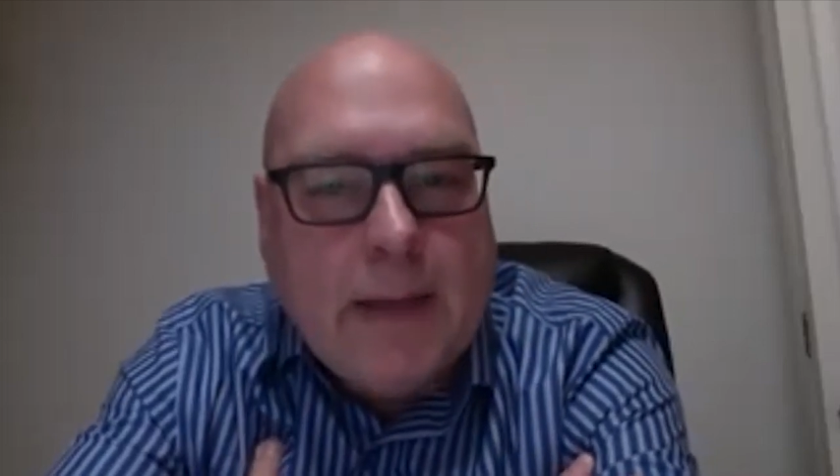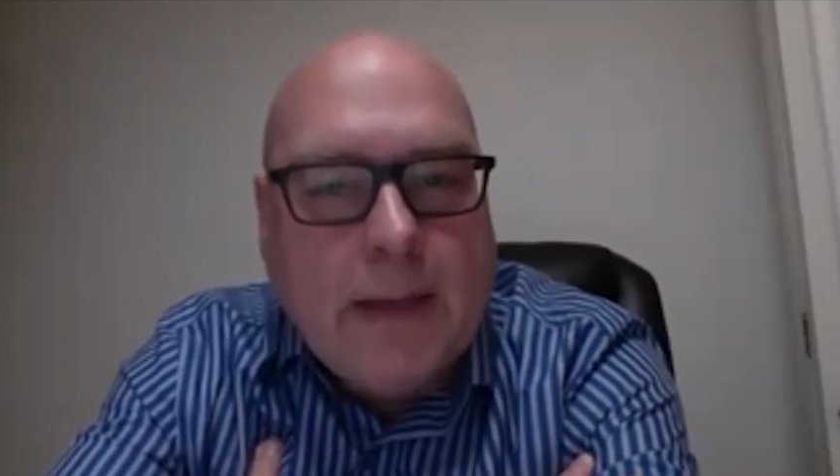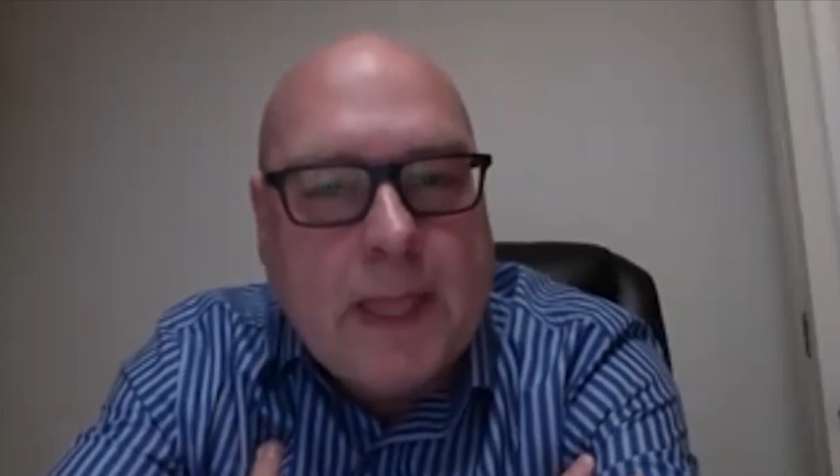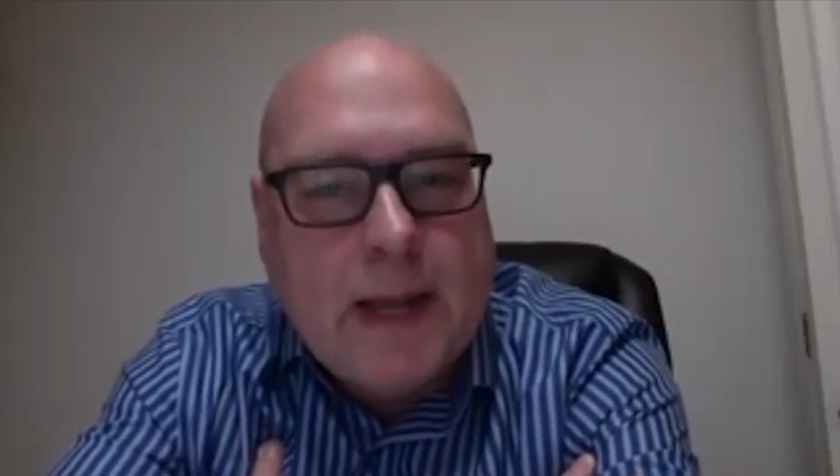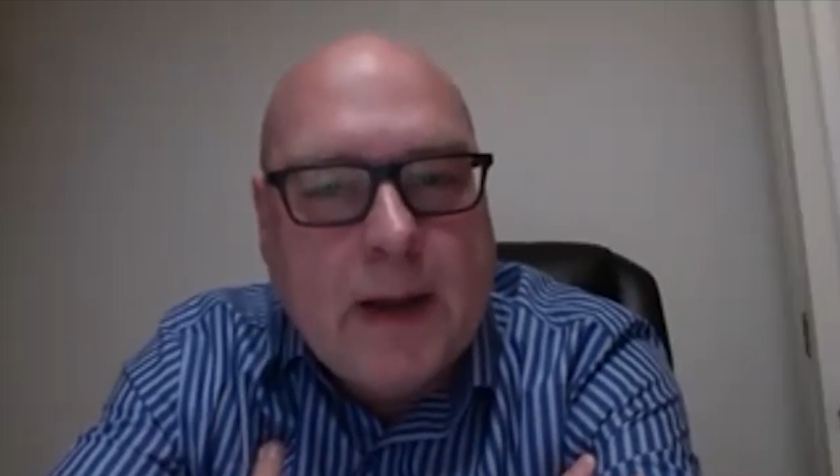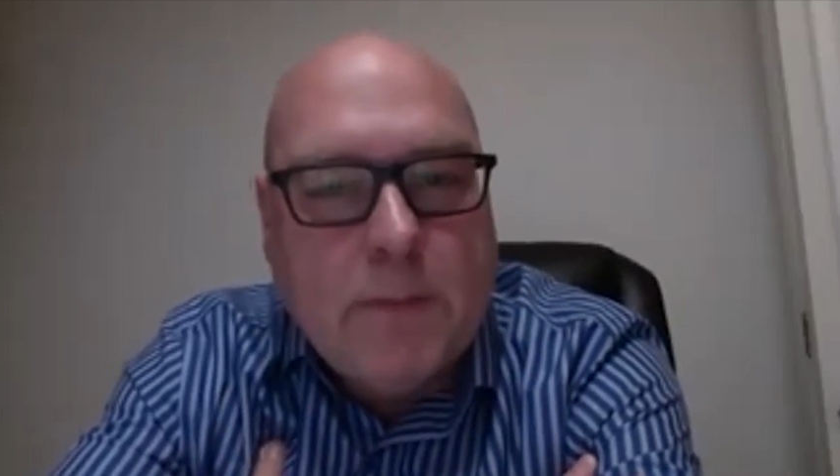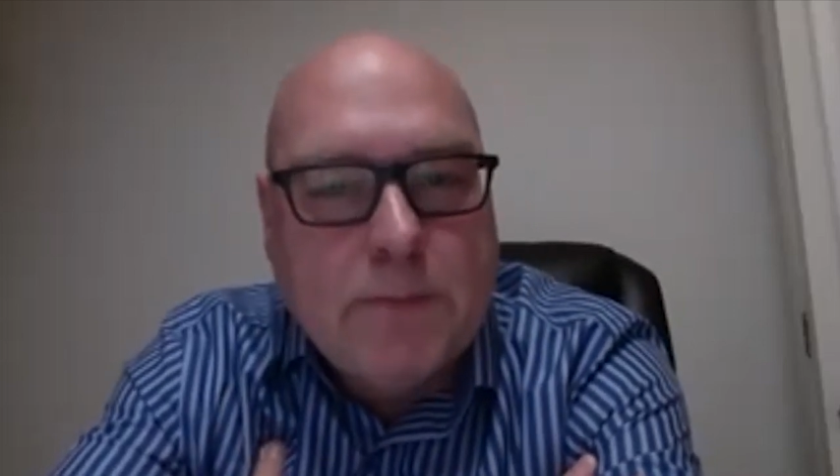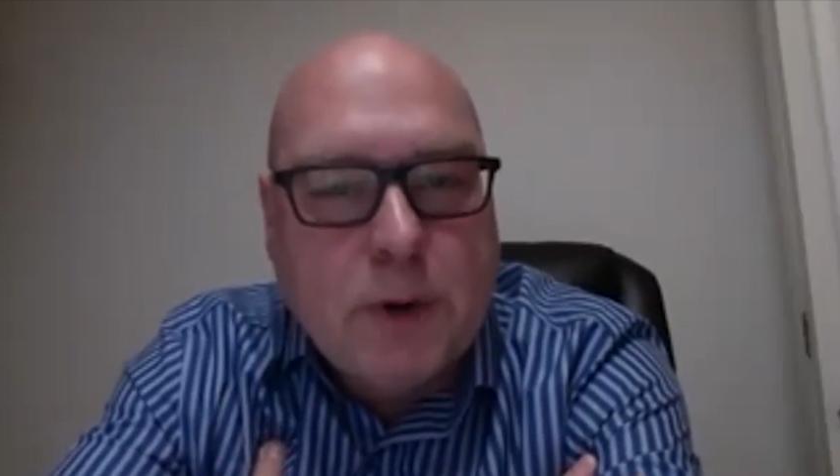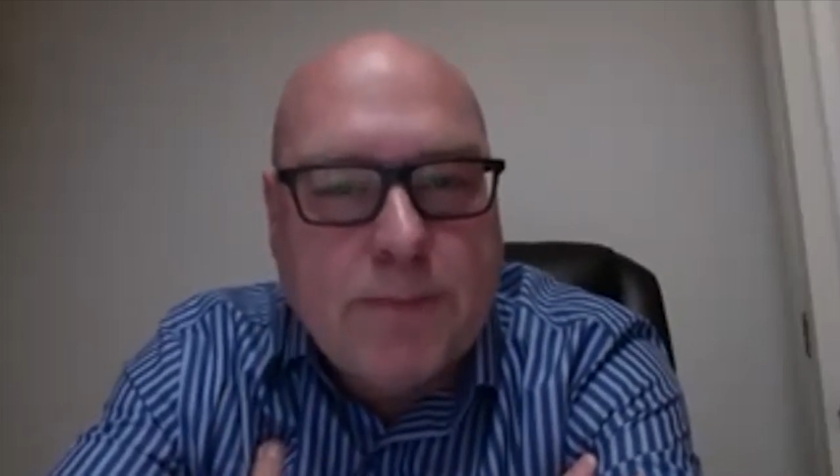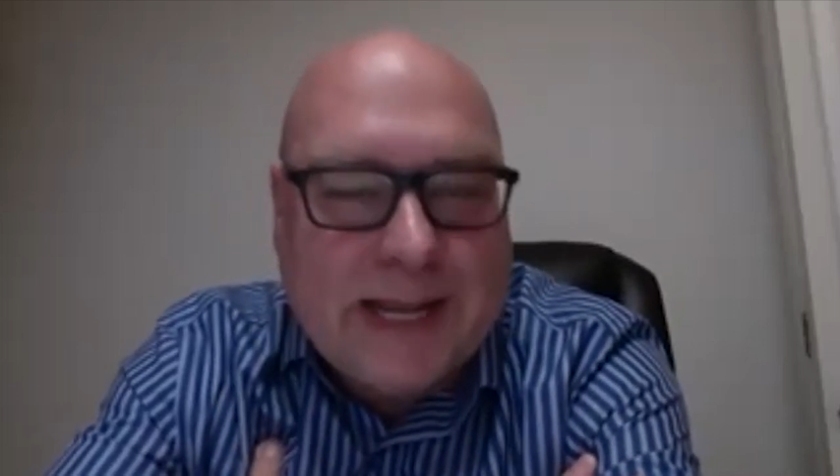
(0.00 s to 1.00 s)
And now
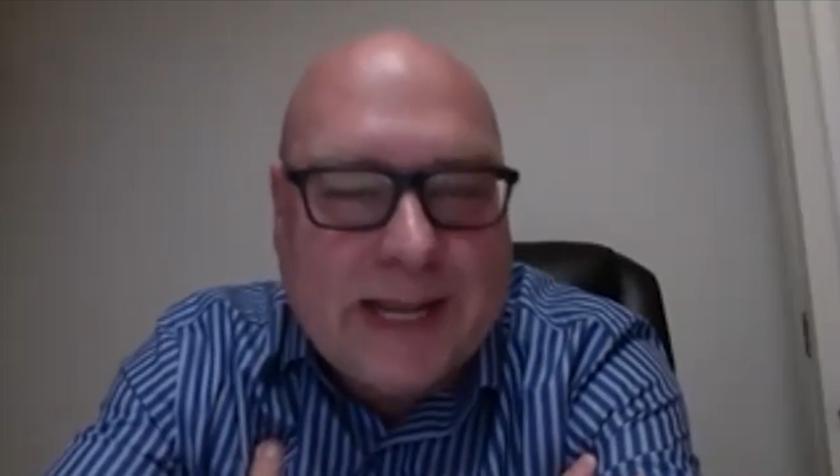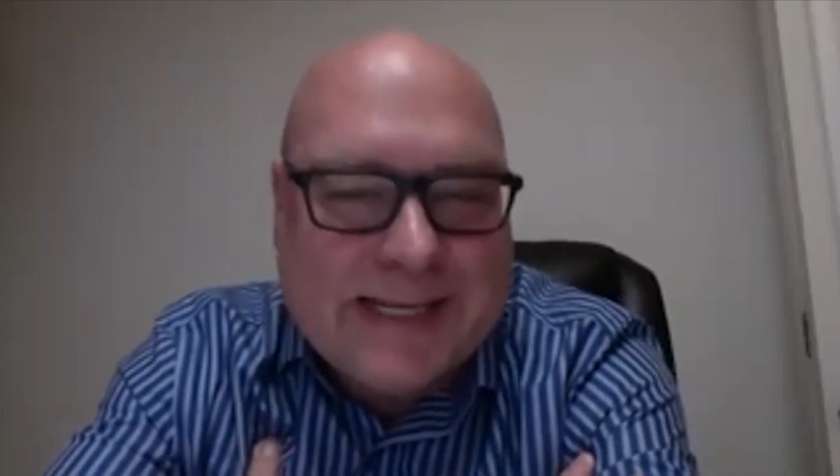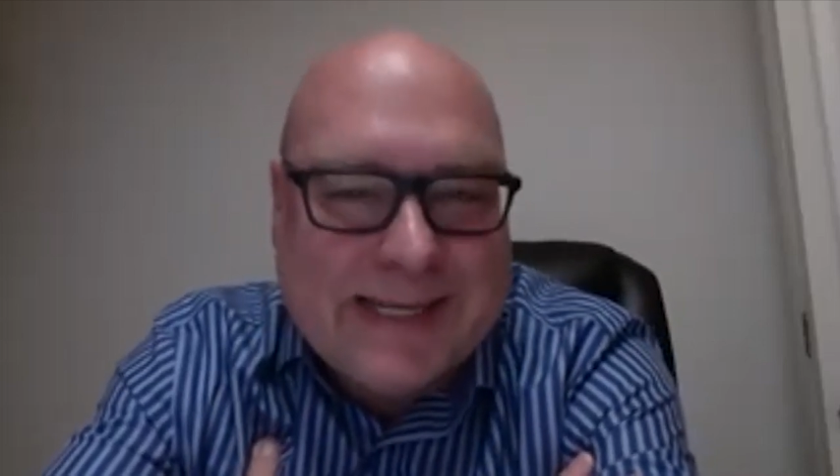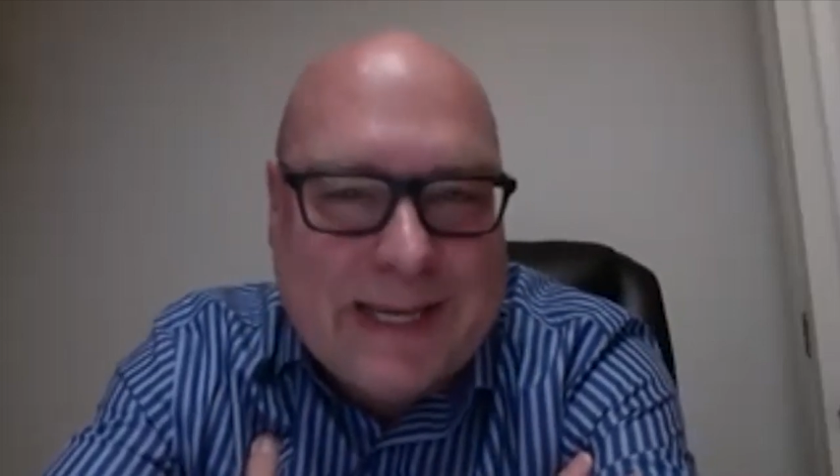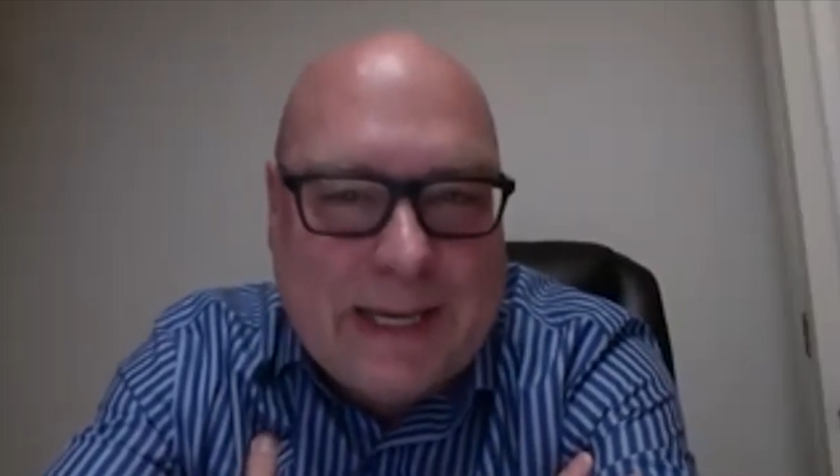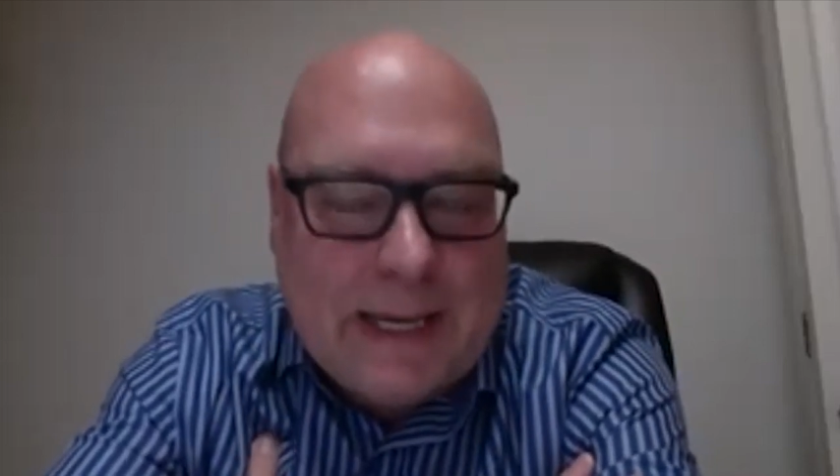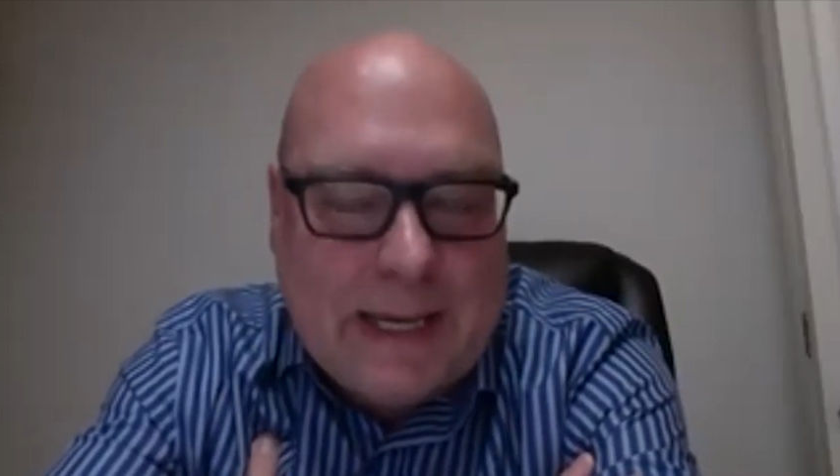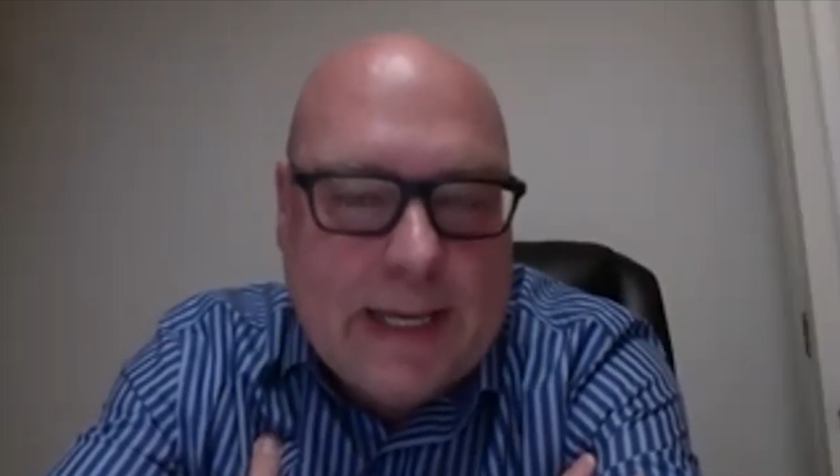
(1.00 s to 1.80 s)
Perplexity